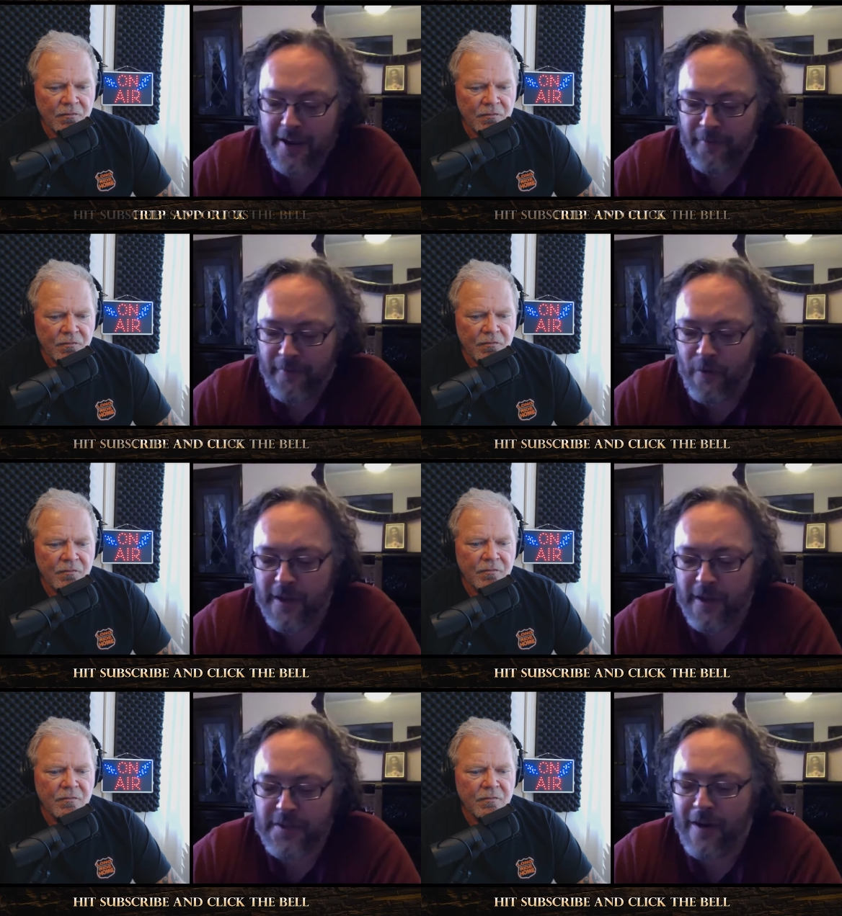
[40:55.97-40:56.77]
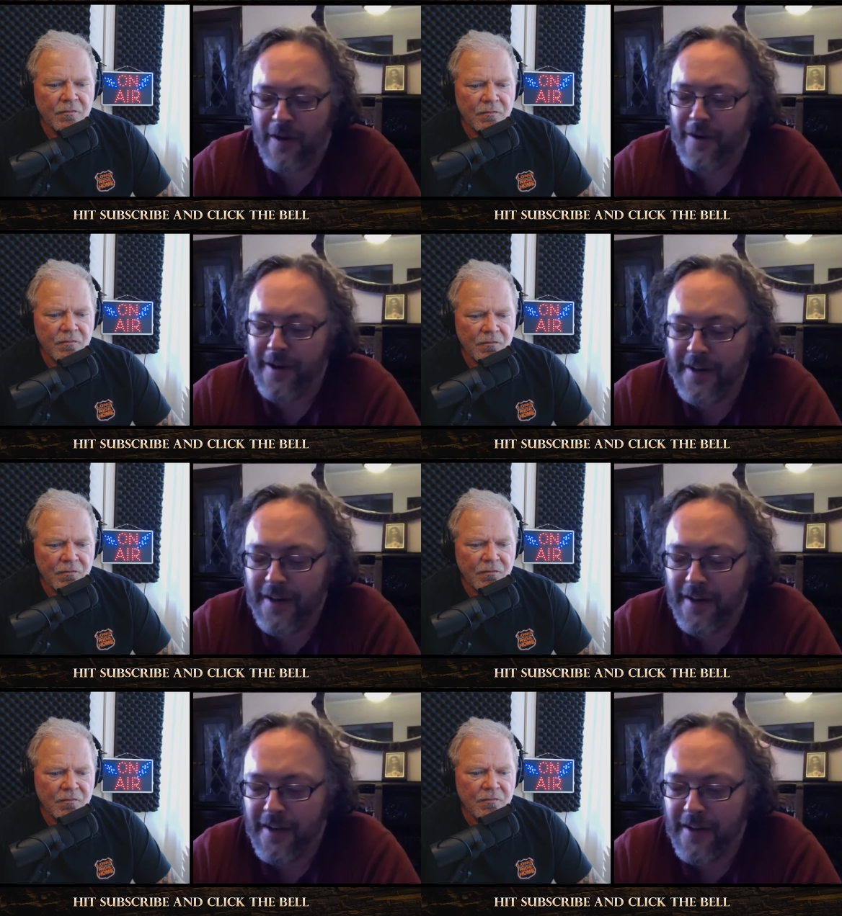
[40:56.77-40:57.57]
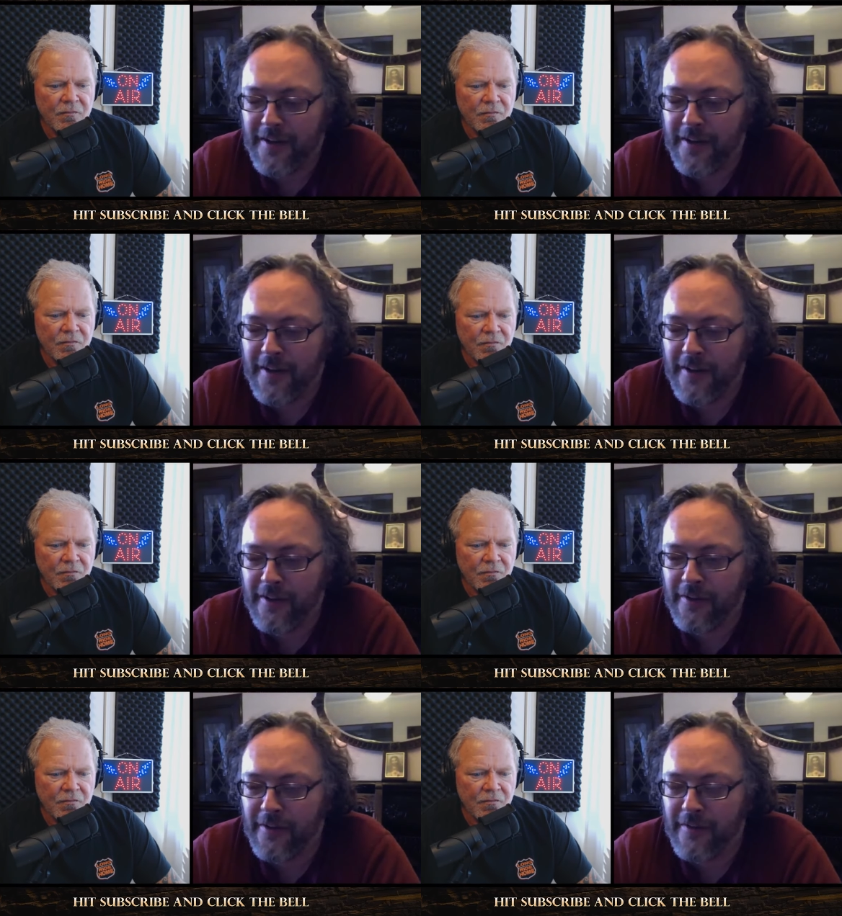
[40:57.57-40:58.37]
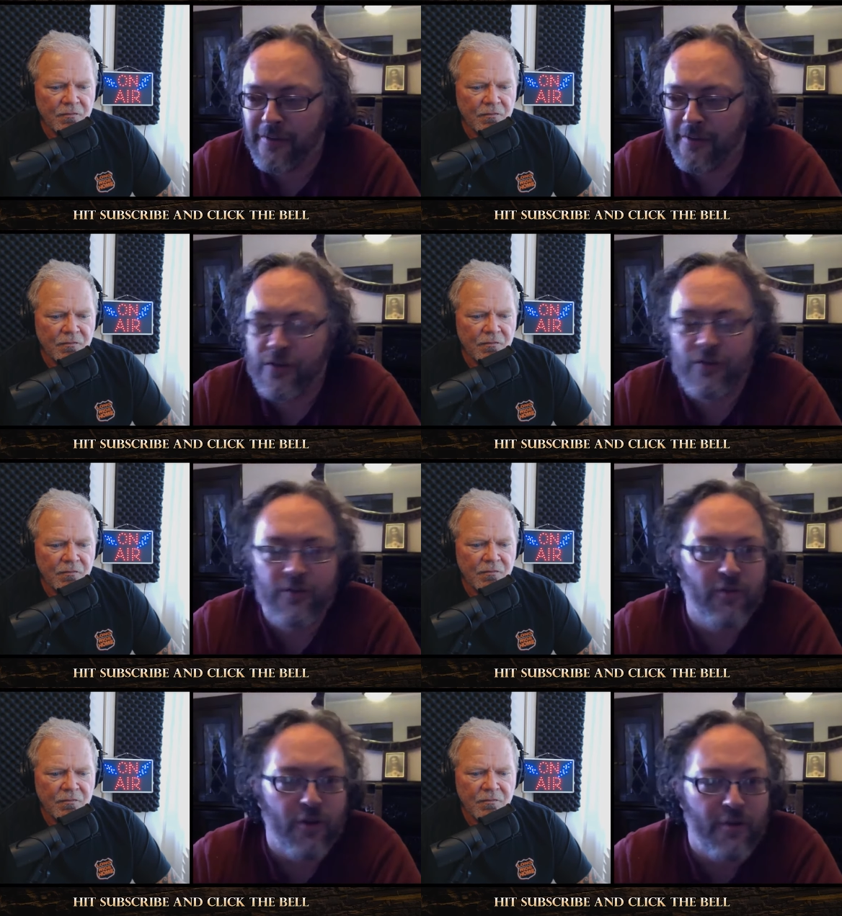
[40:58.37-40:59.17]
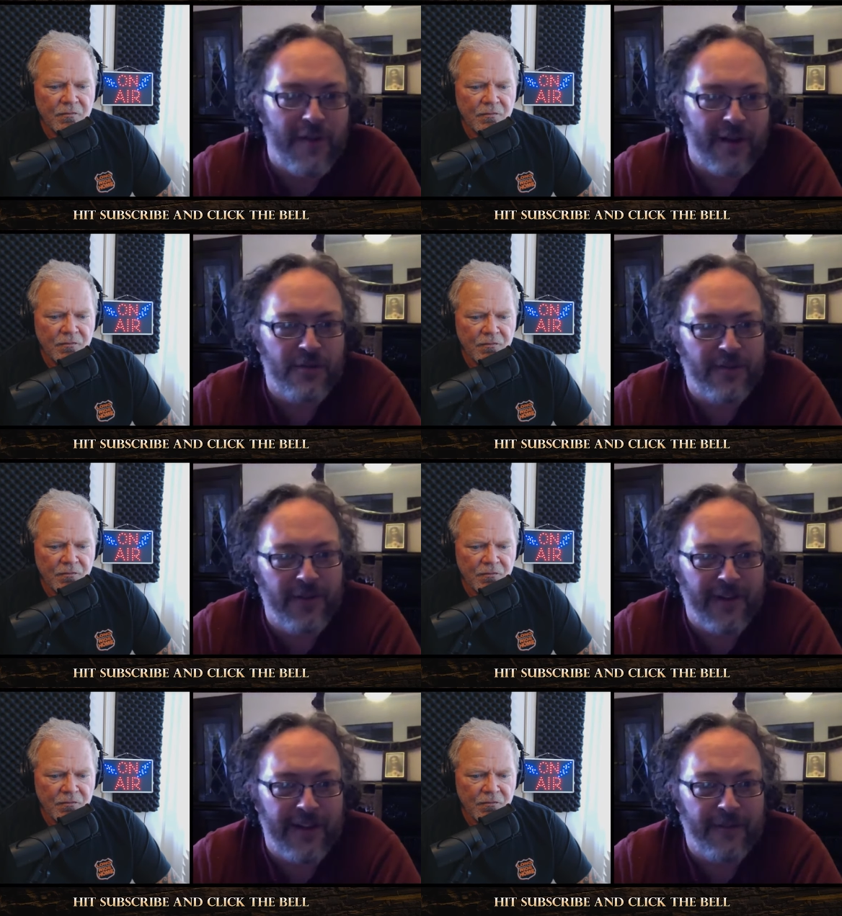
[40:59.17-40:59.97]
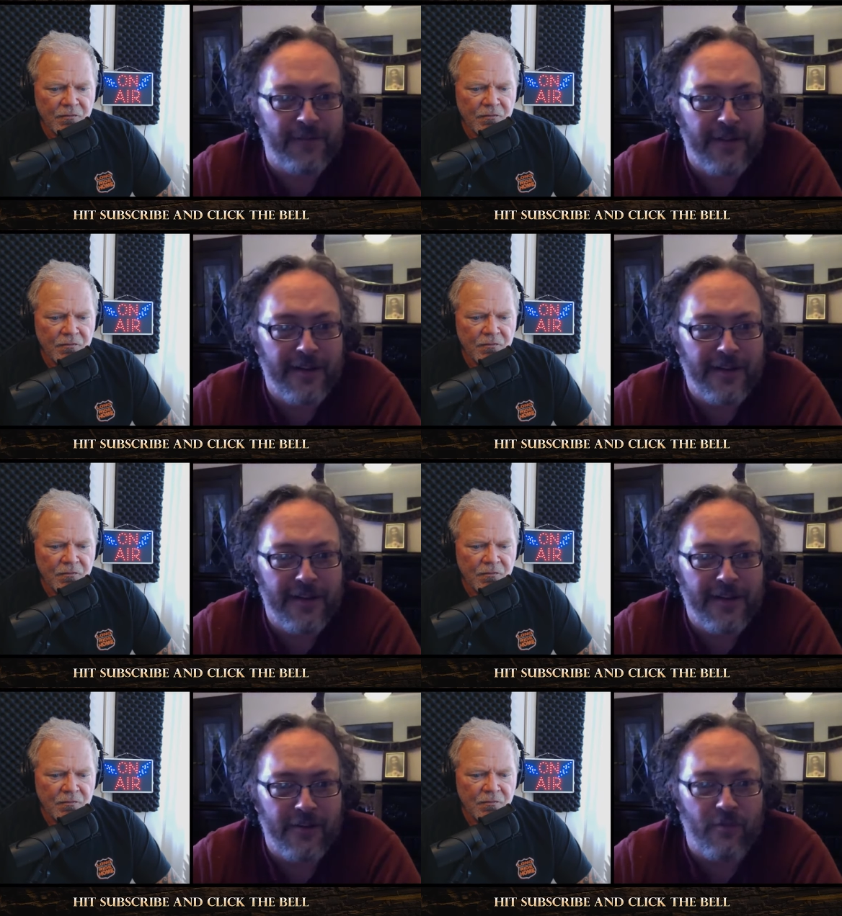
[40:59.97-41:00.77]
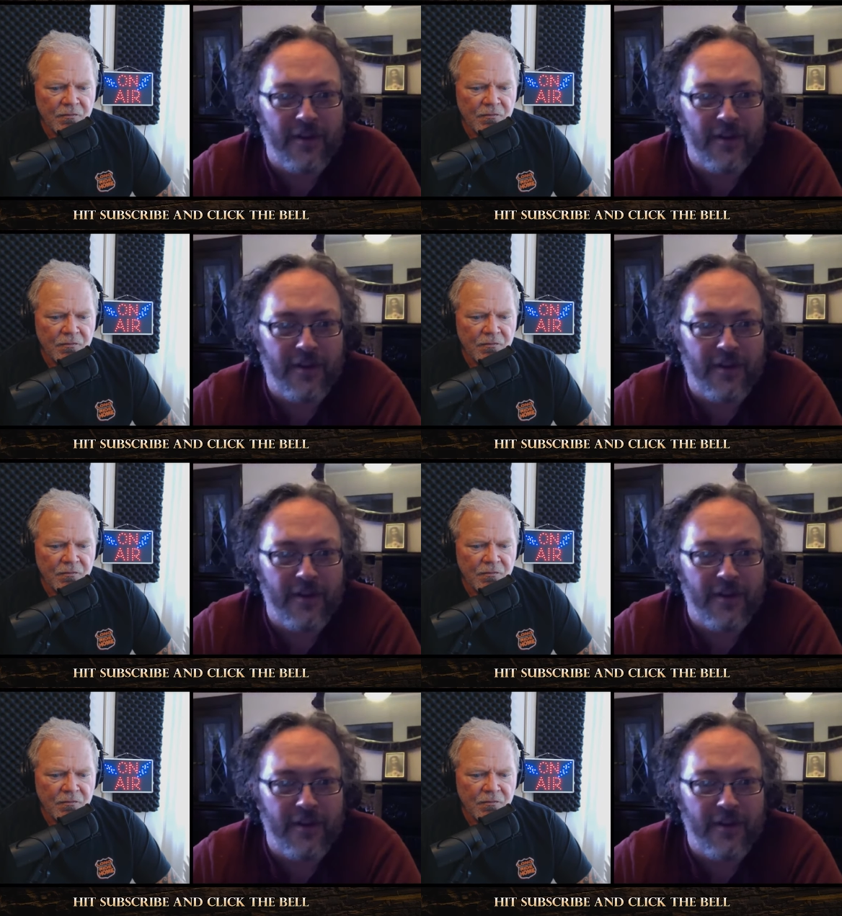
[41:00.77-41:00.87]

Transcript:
Speaker 1: Focus on the true role models of your life, the ones